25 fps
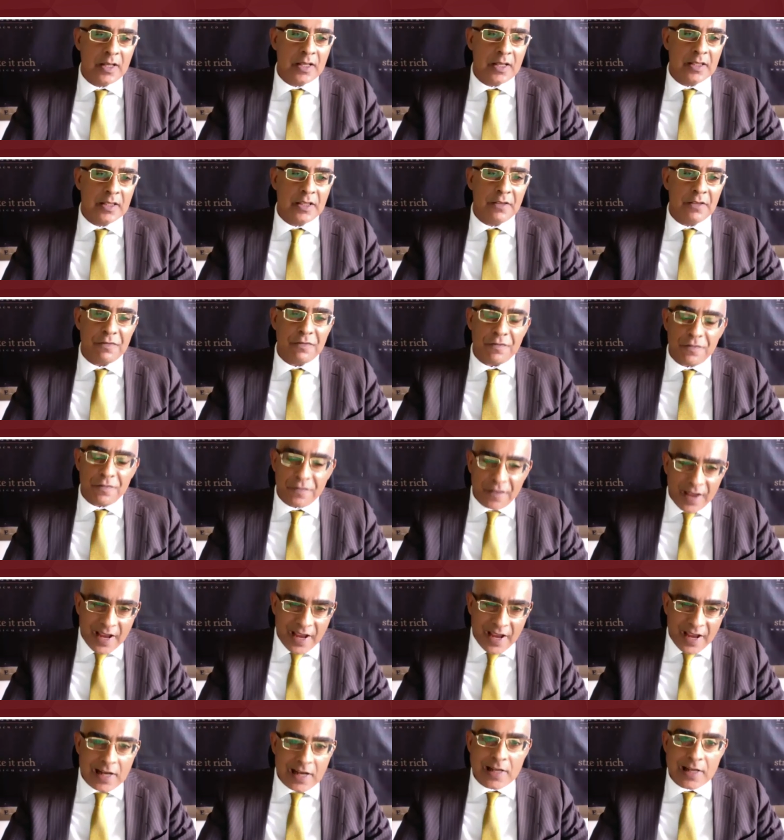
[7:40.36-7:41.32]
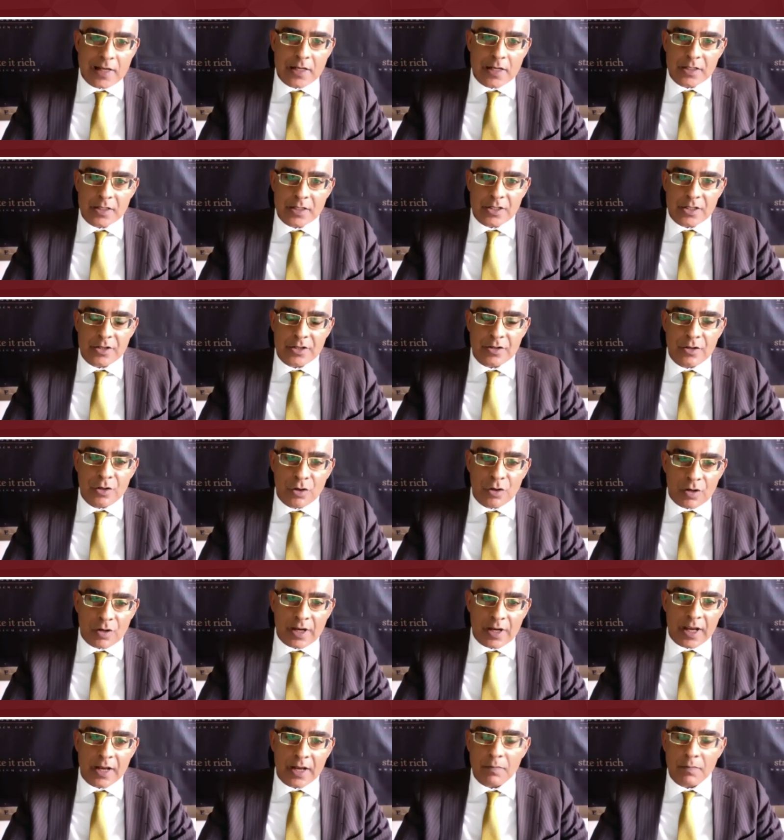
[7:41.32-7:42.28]
the failure to
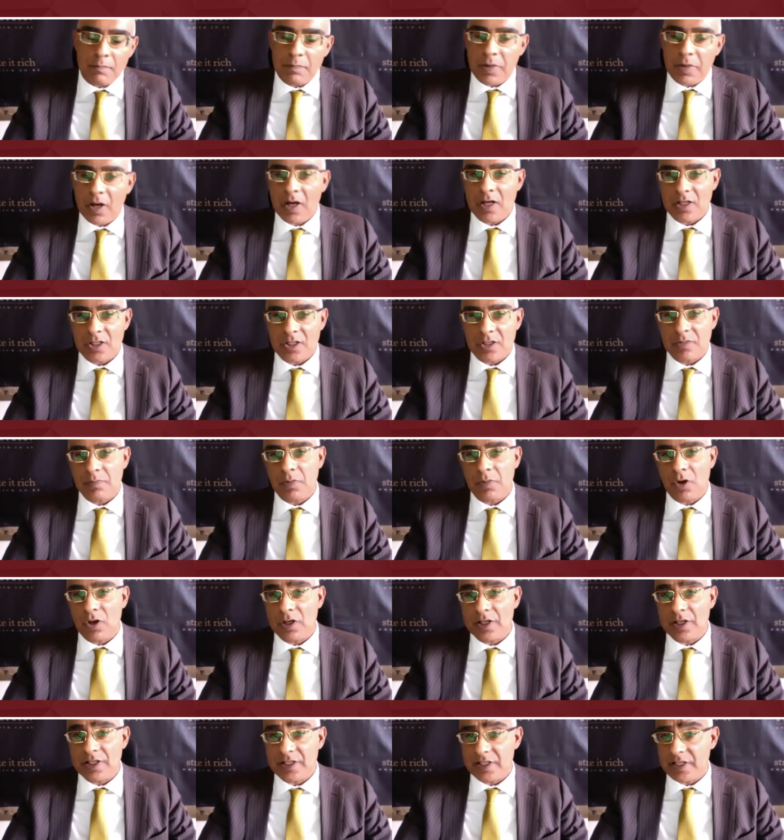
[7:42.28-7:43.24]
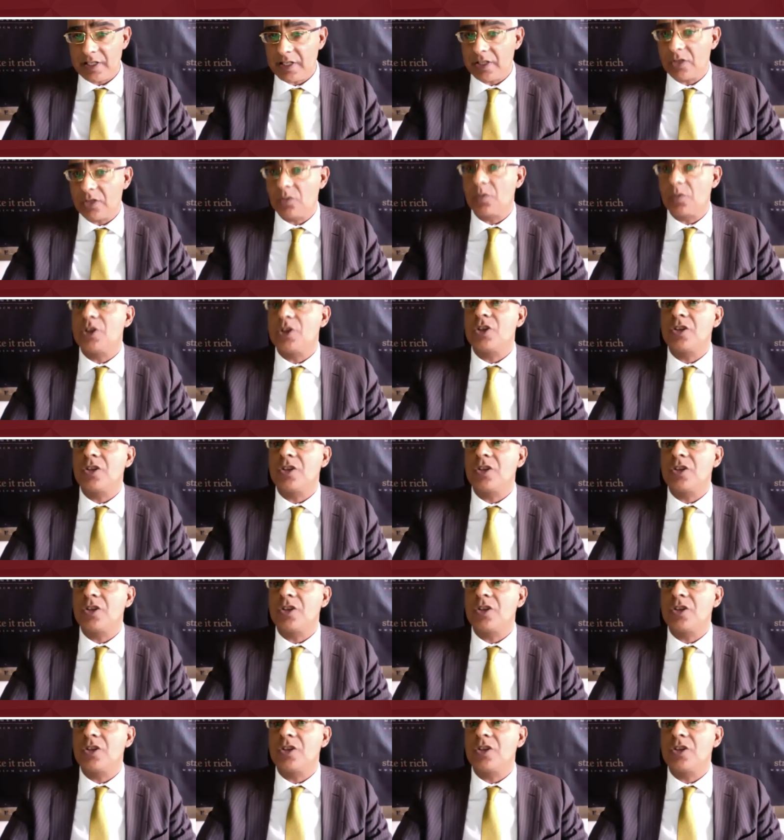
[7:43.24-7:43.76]
look at past policies which